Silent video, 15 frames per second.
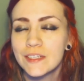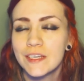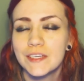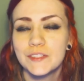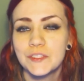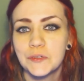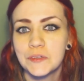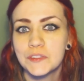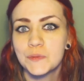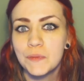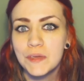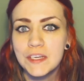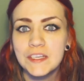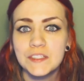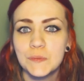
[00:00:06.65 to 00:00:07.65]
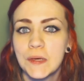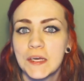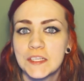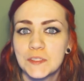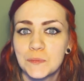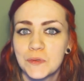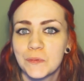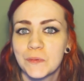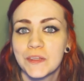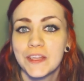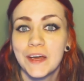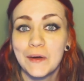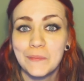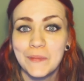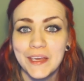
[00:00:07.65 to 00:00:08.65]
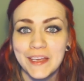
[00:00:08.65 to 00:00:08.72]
to answer as many as possible without